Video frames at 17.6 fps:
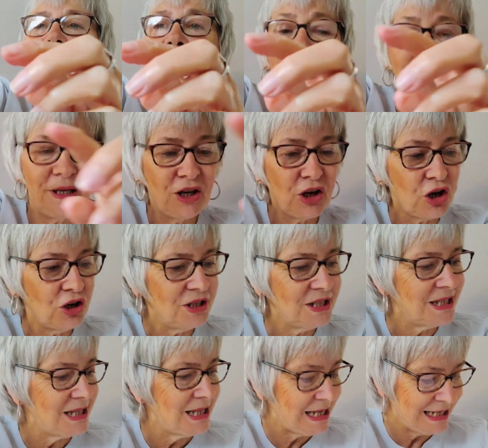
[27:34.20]
and
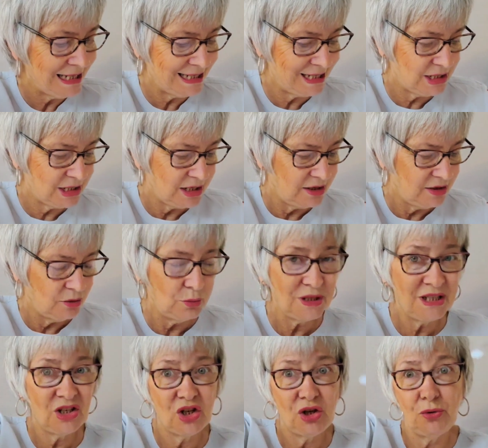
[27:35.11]
because this
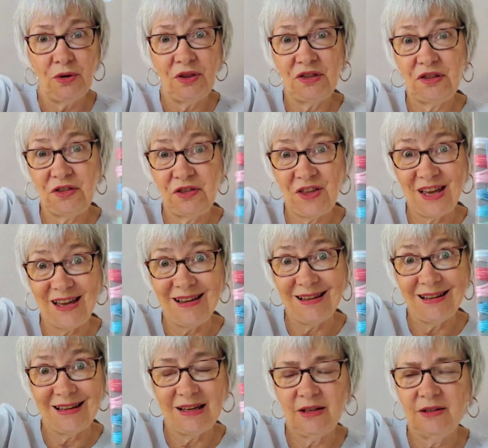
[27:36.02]
was too
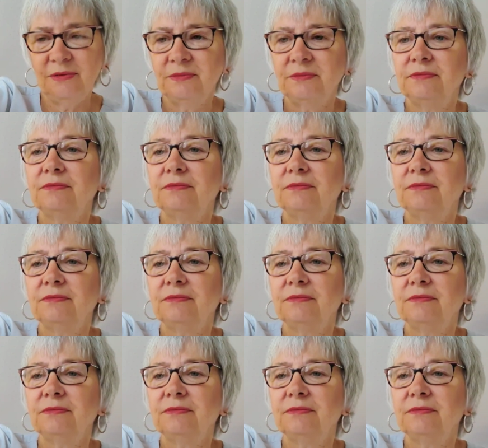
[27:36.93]
thick,